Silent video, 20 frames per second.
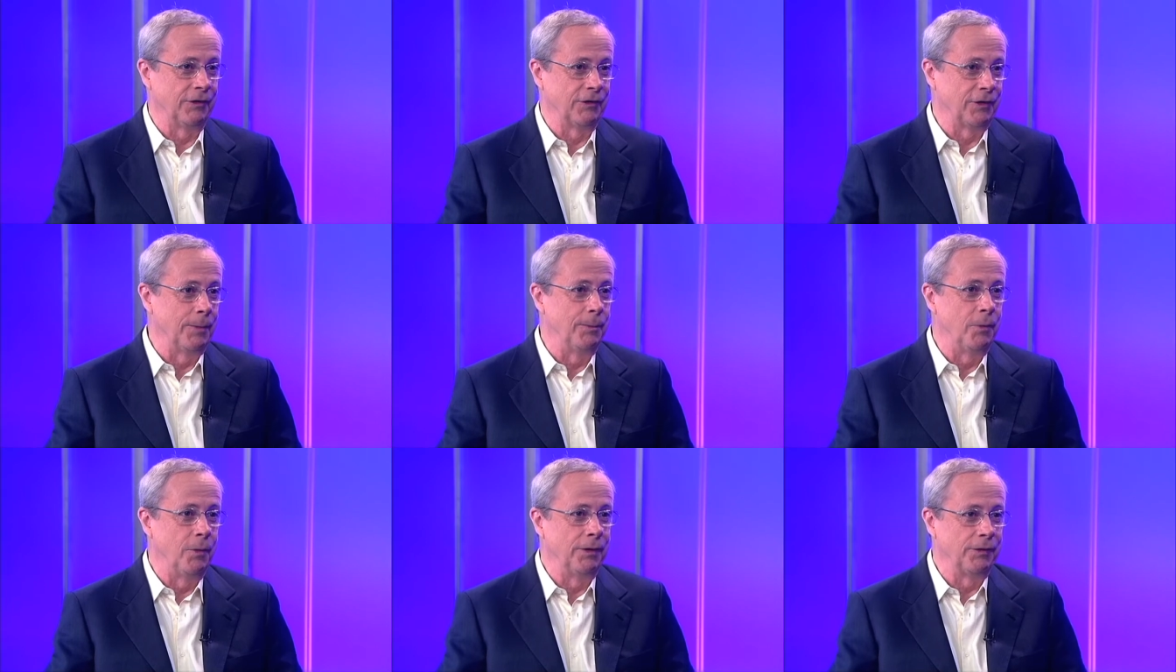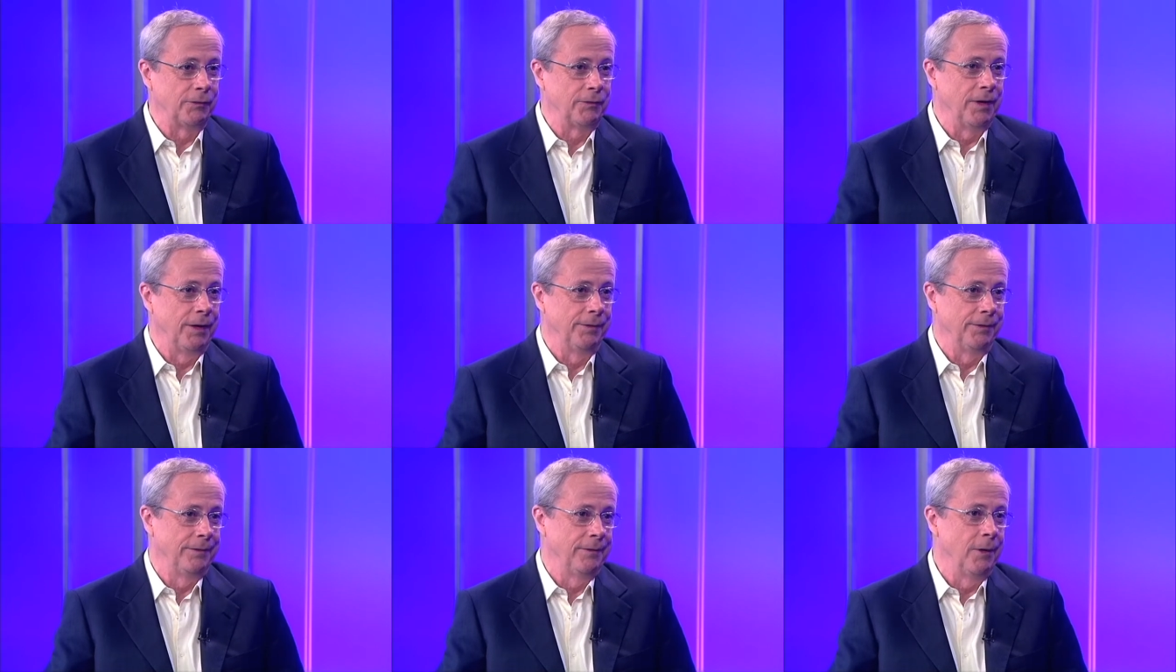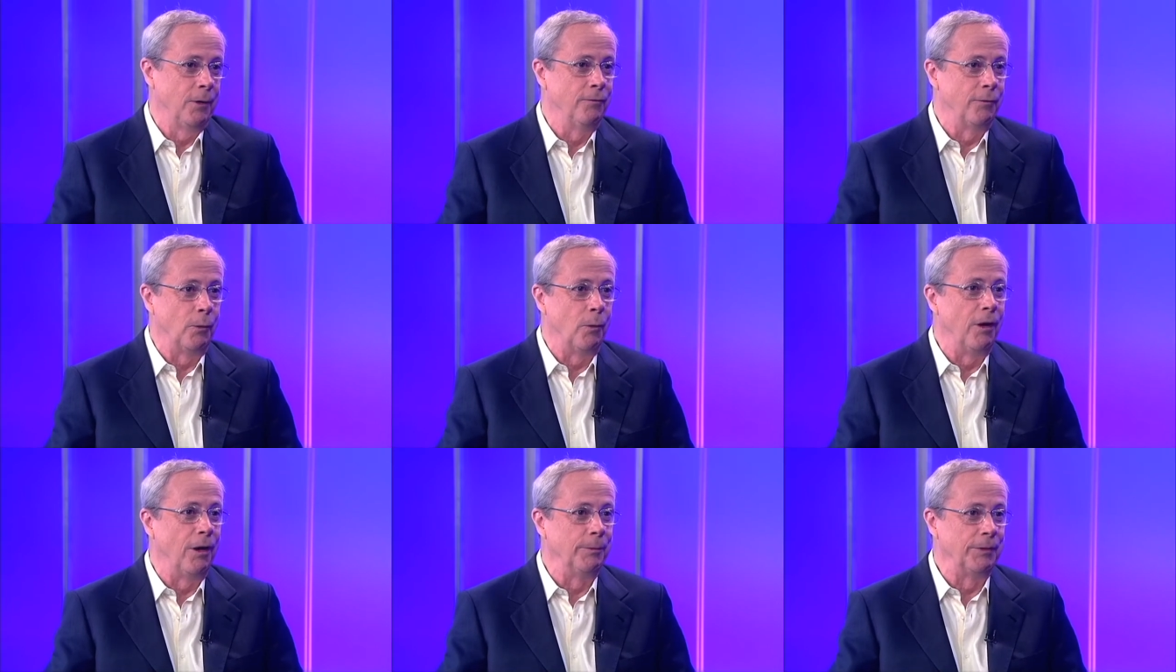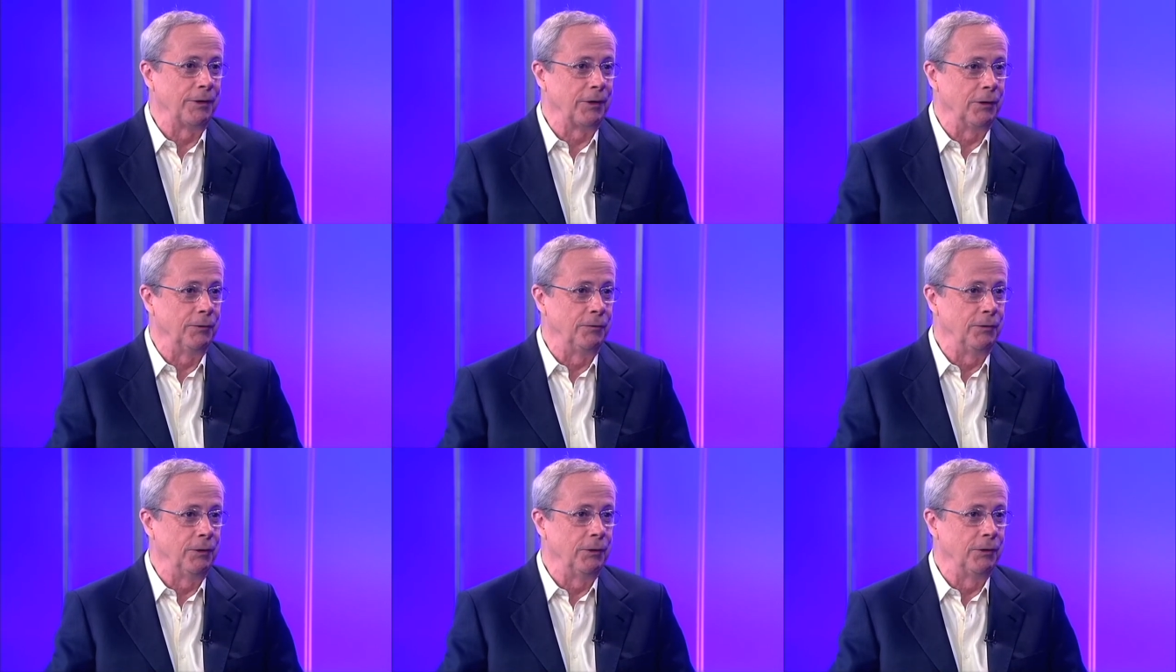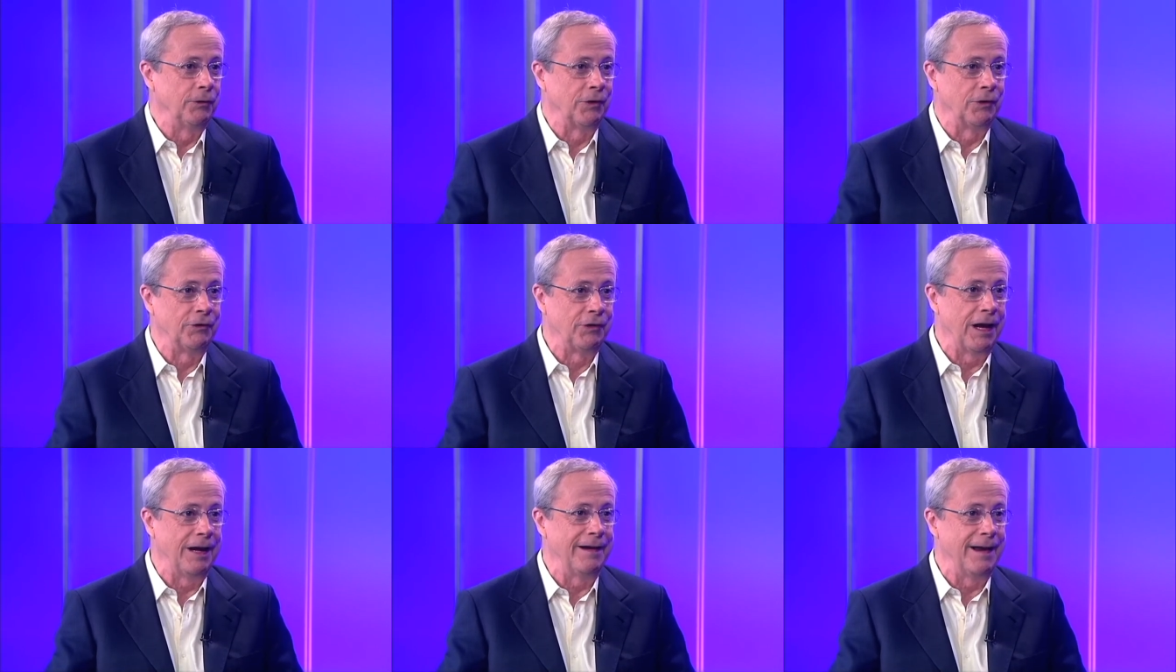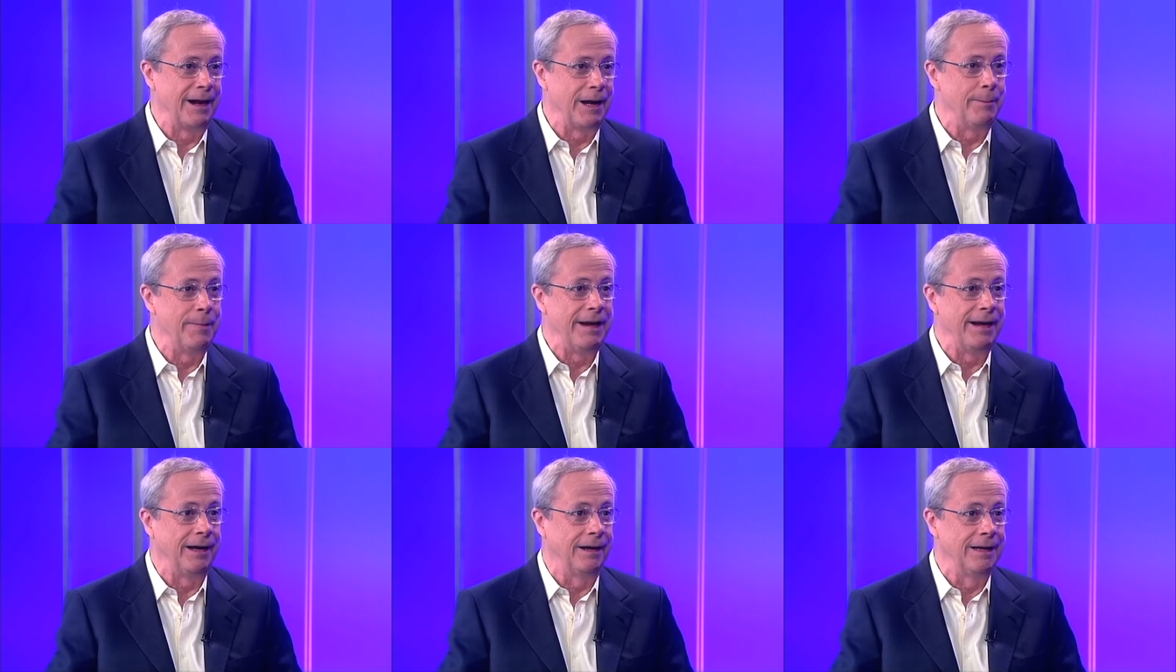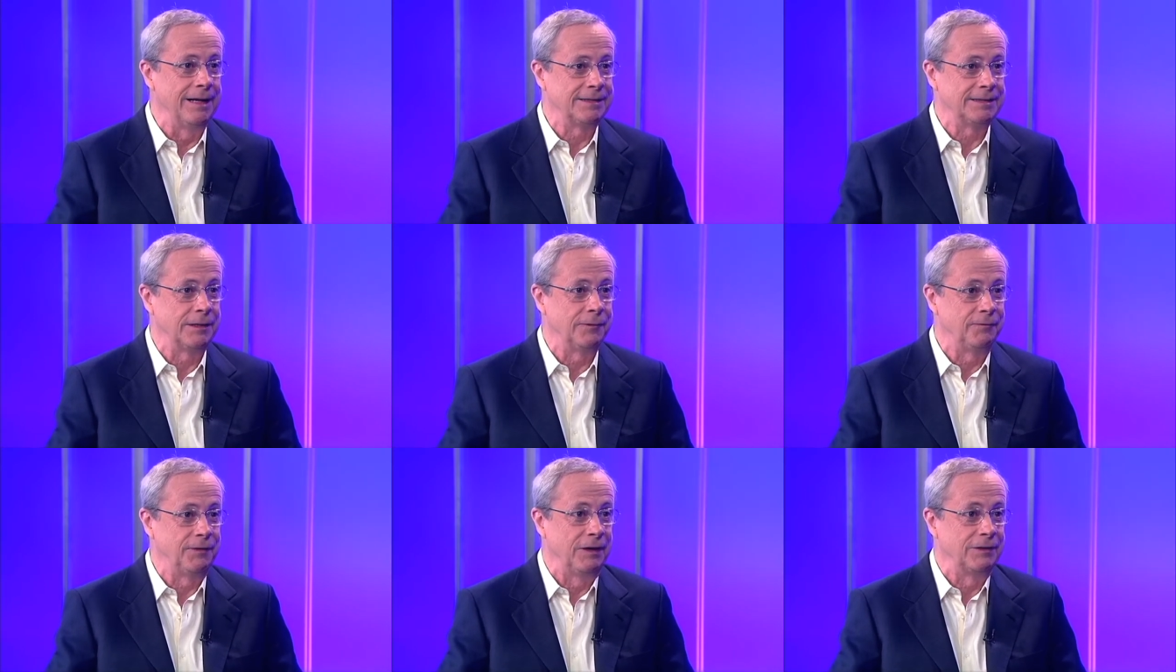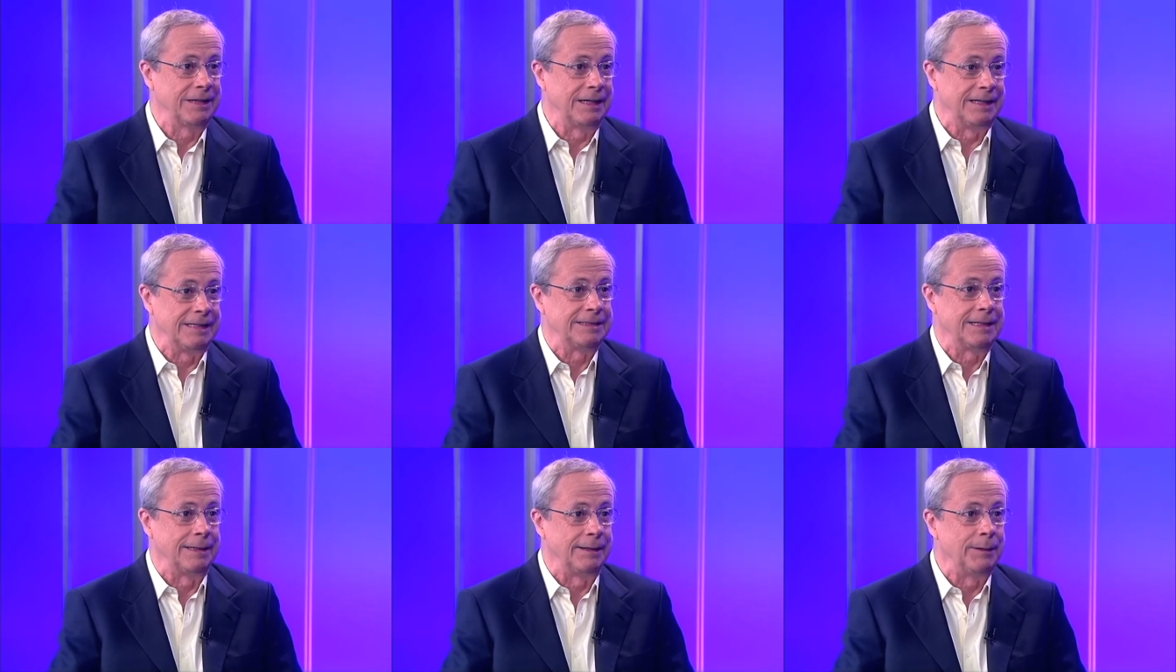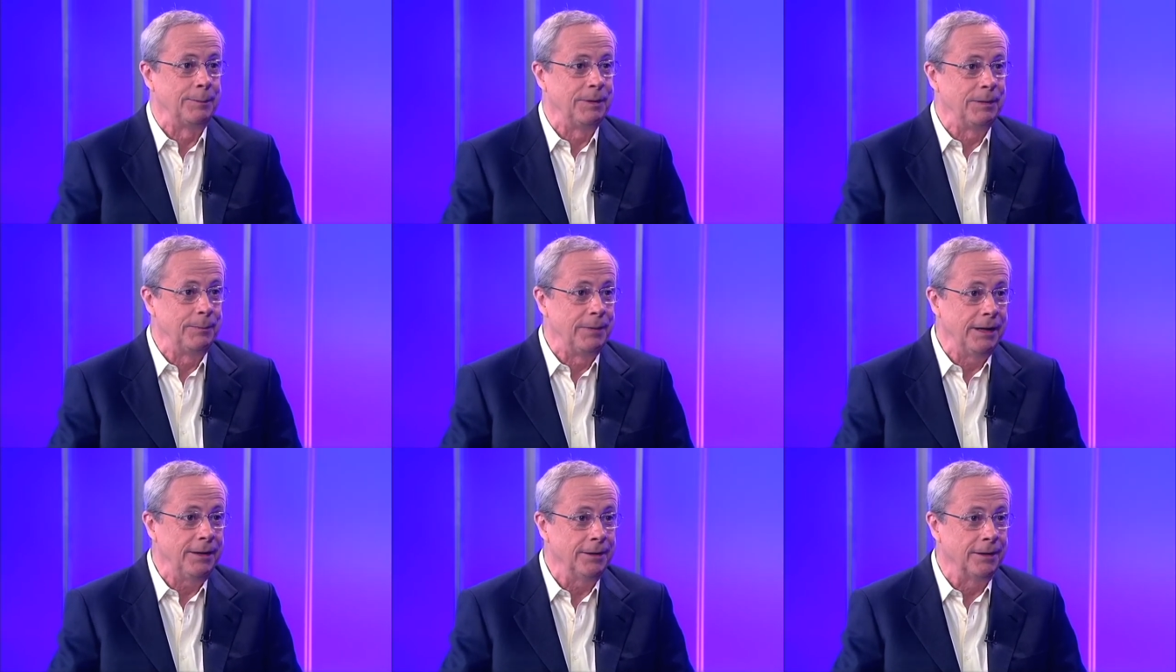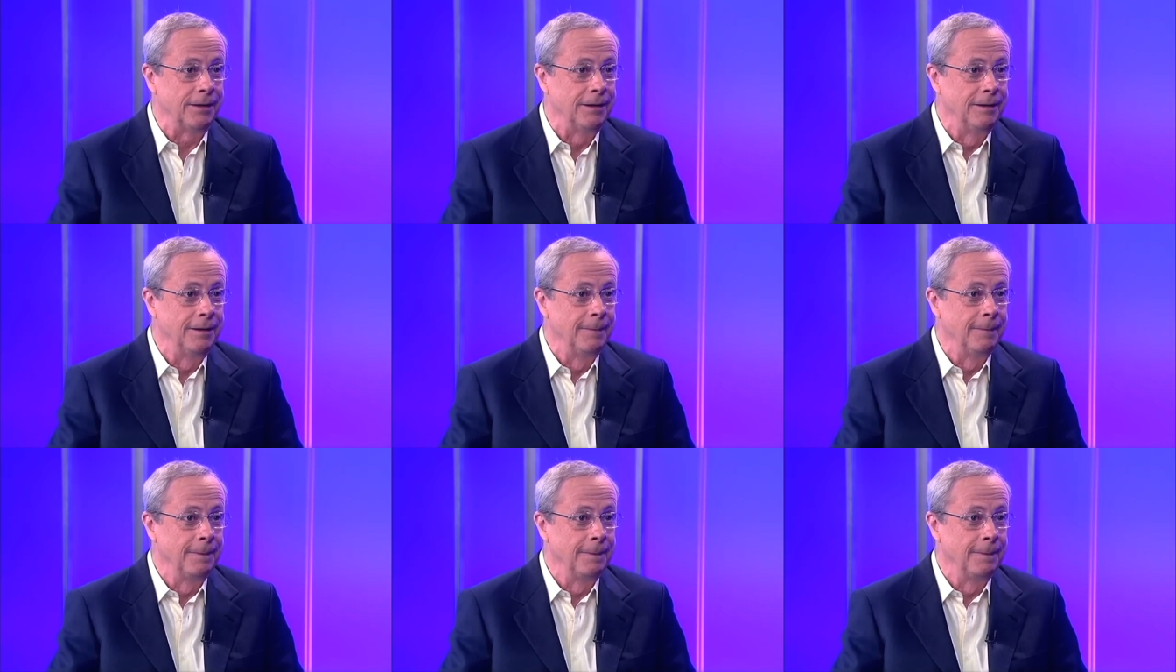at some points felt overwhelmed and confused and sat down and made a list and felt at least a little bit better.